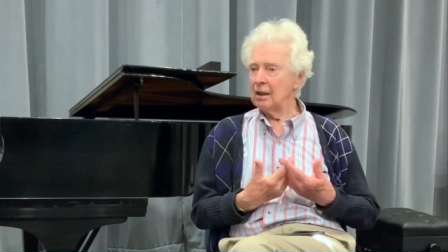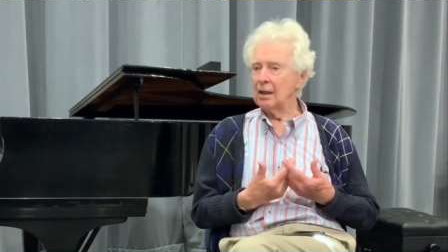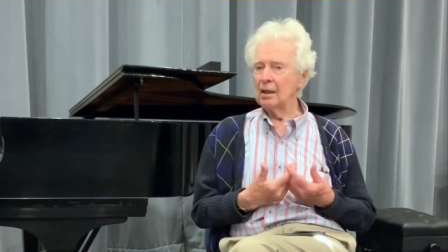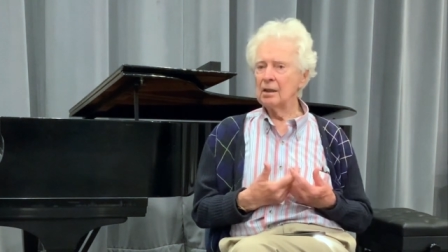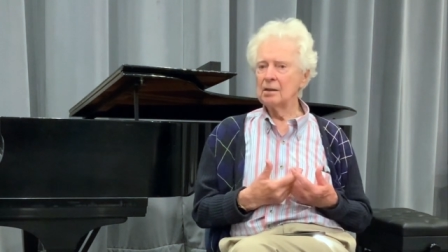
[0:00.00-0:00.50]

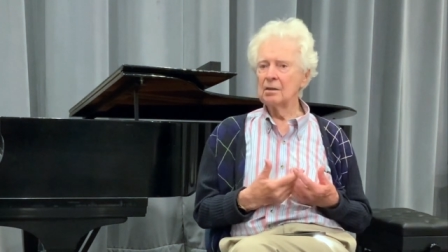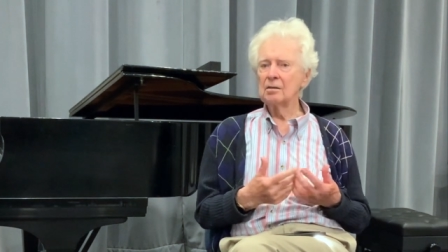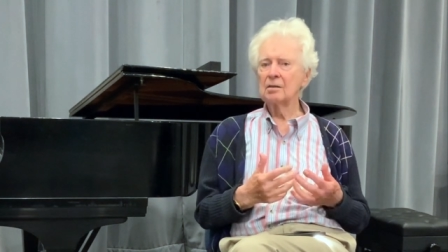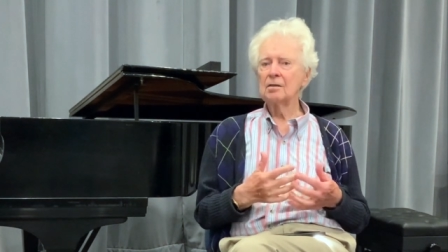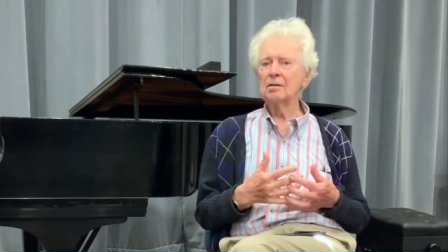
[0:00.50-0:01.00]

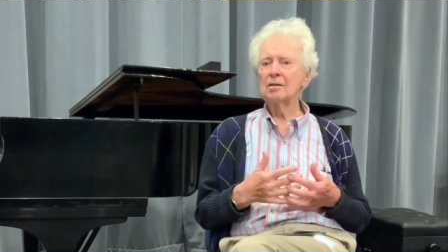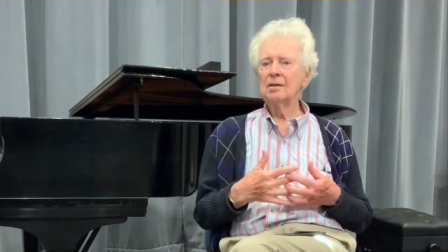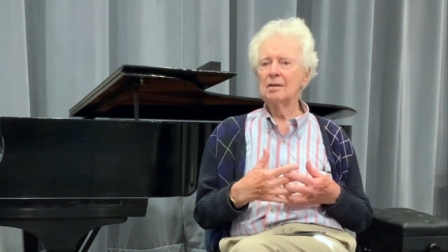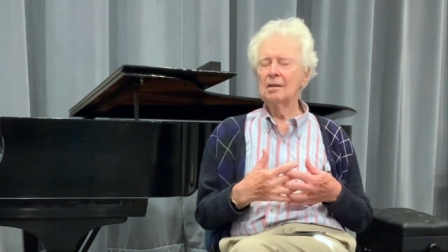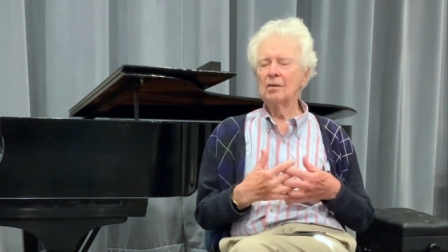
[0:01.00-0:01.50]
And
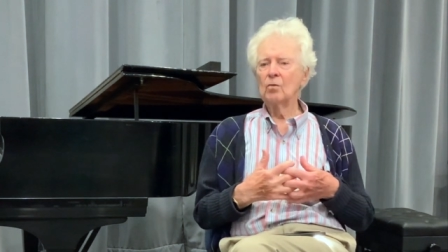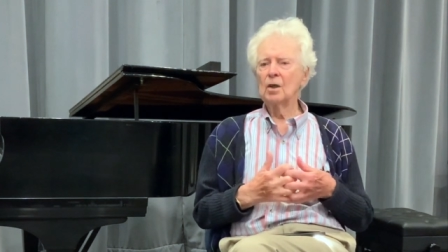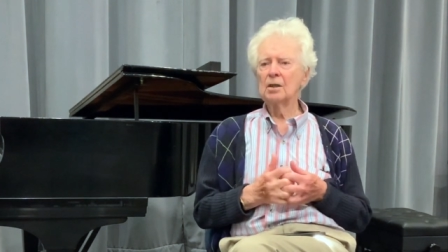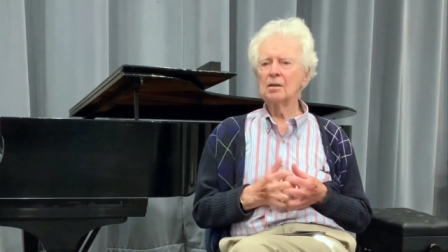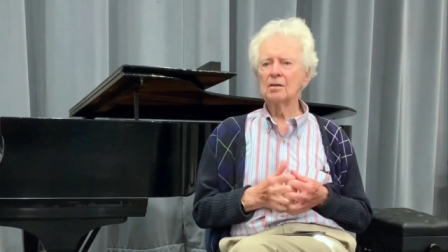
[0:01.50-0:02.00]

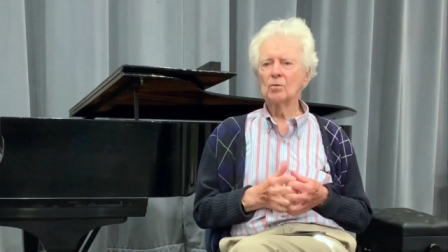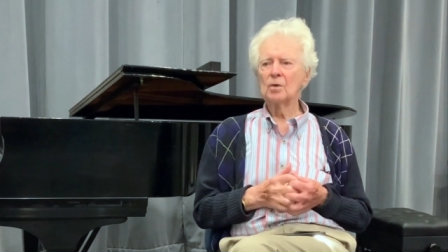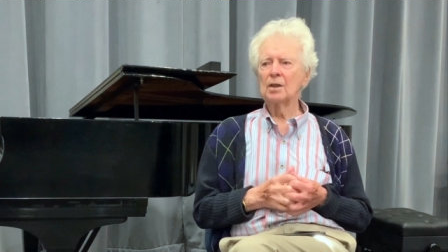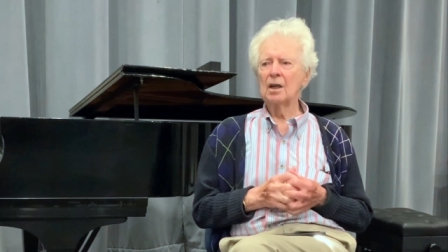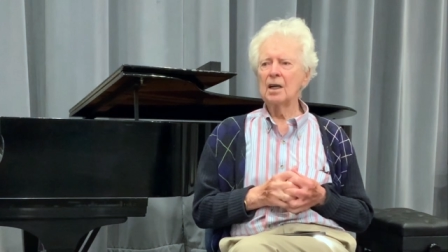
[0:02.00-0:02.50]

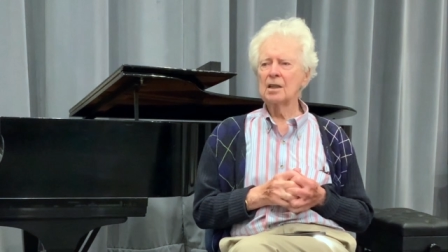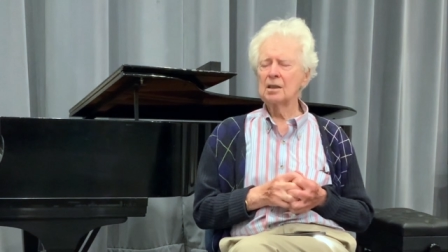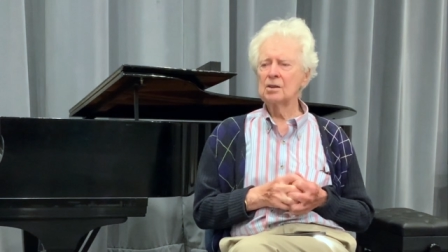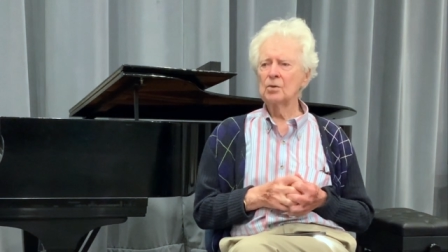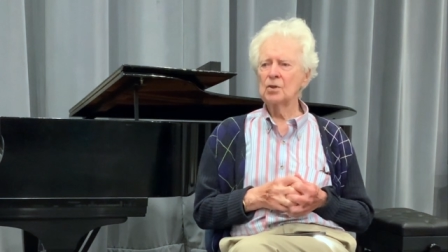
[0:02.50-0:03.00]
when I
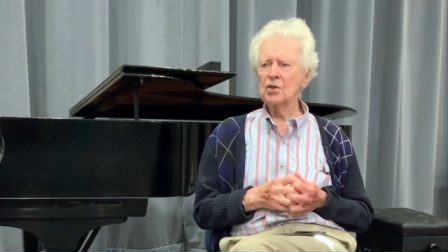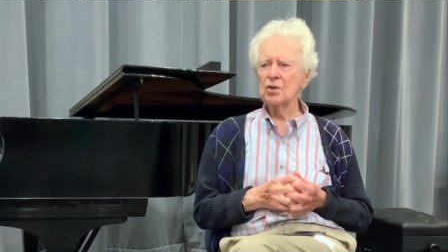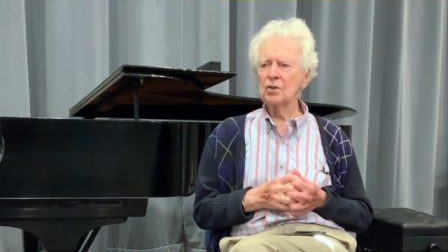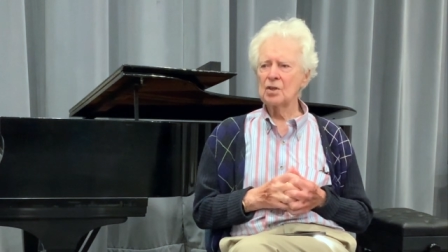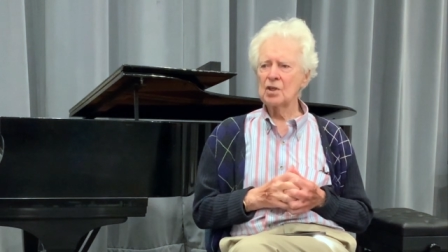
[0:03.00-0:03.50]
got to a
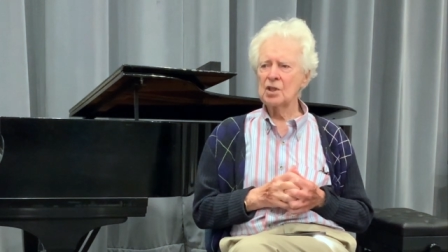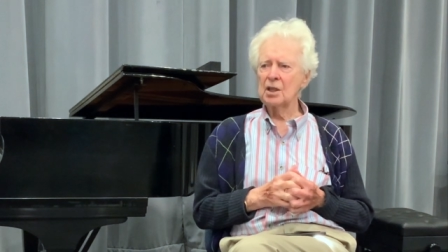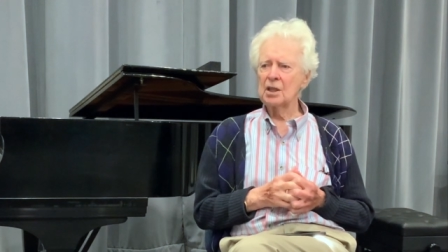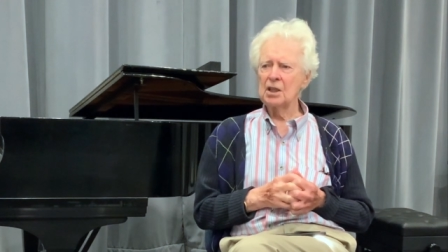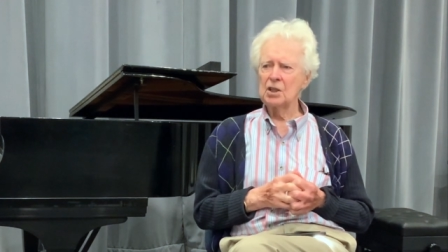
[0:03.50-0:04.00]
certain
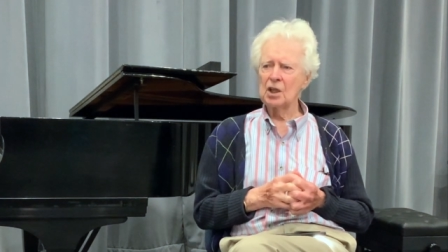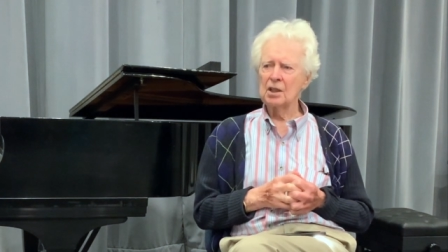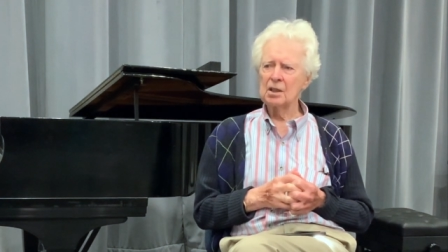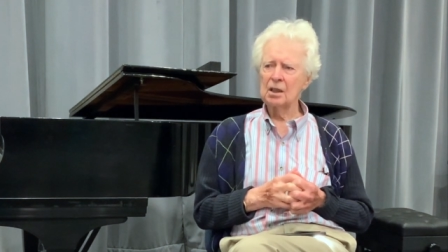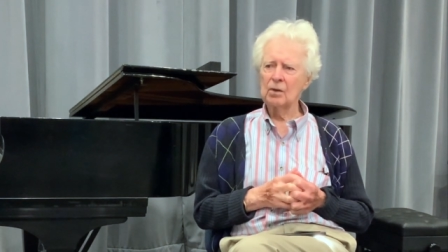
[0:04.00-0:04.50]
stage, I
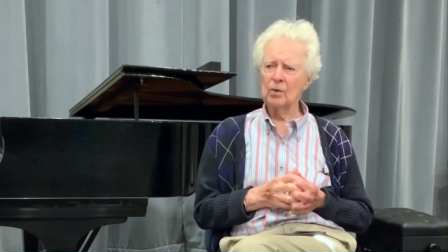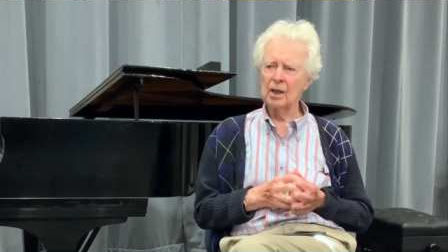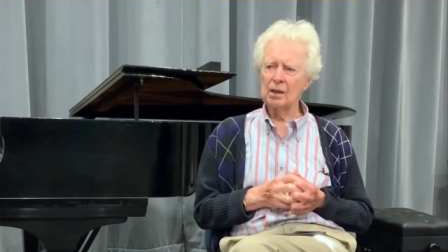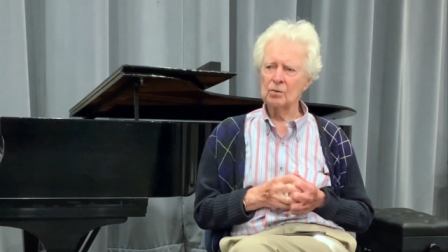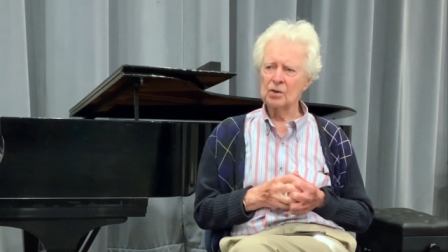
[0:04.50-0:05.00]
think when
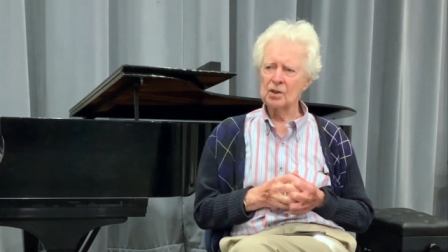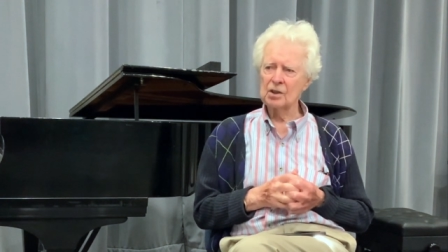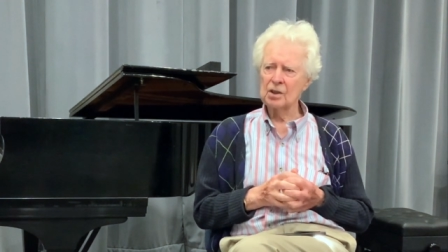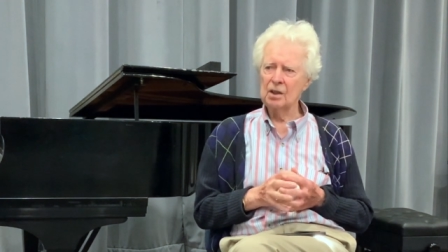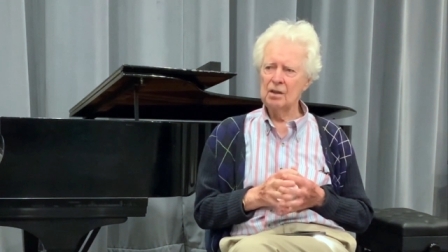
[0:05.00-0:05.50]
I
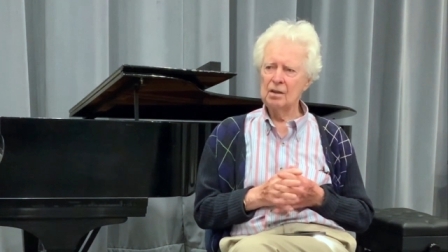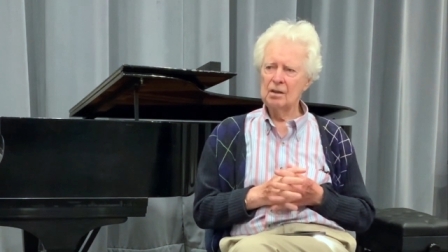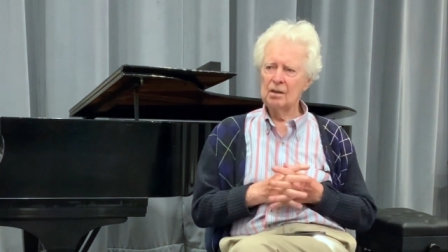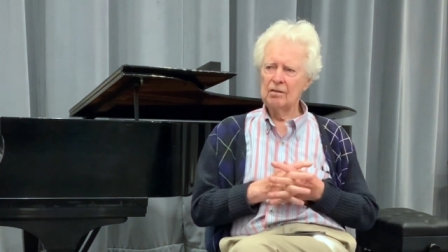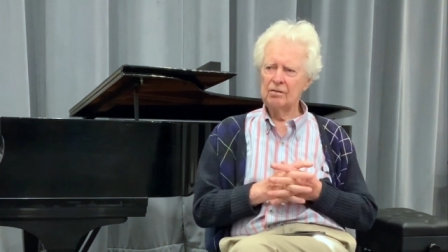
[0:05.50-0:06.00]
was
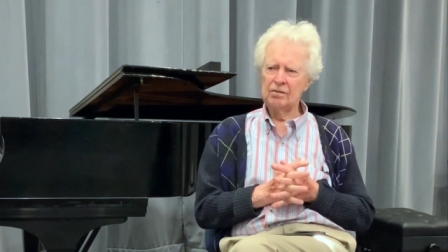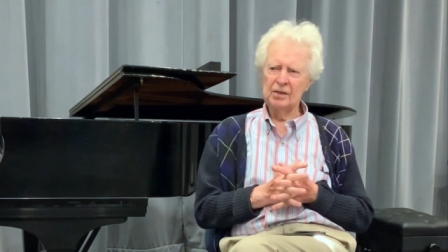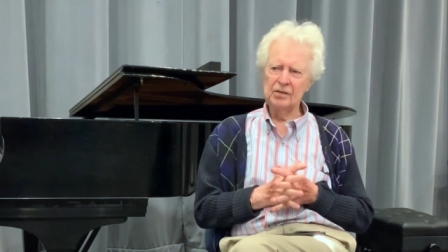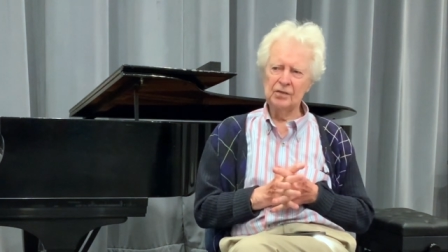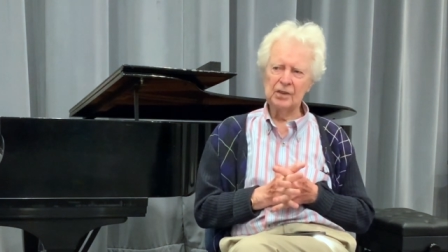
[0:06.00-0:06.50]

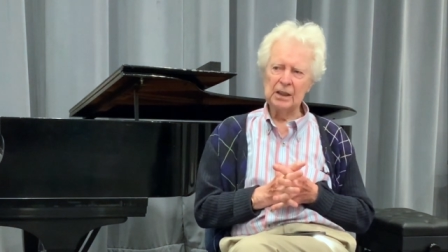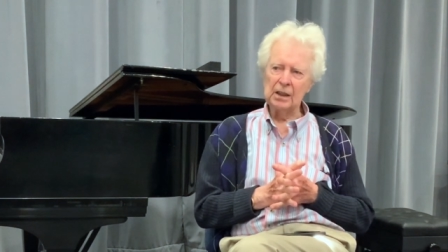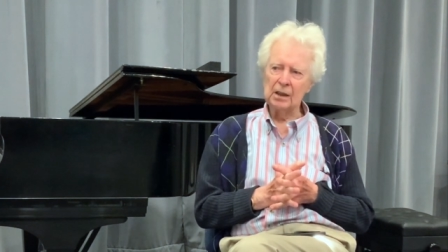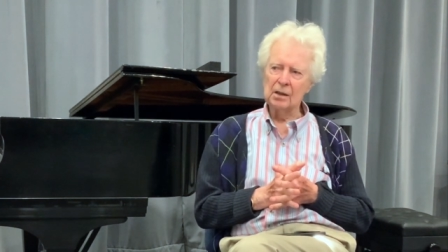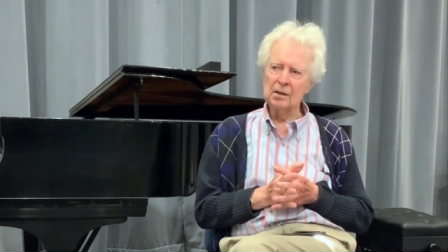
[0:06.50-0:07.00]

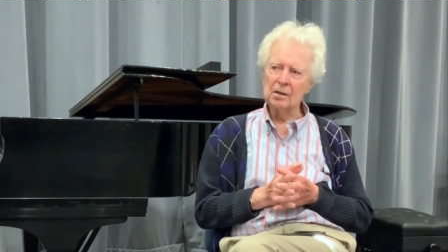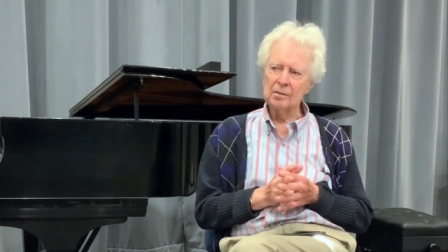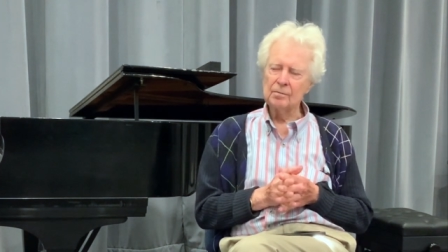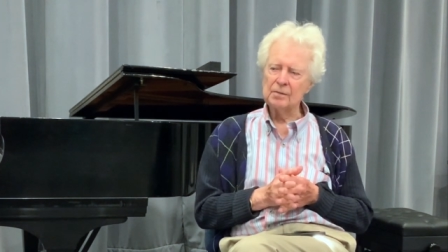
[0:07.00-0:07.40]
15,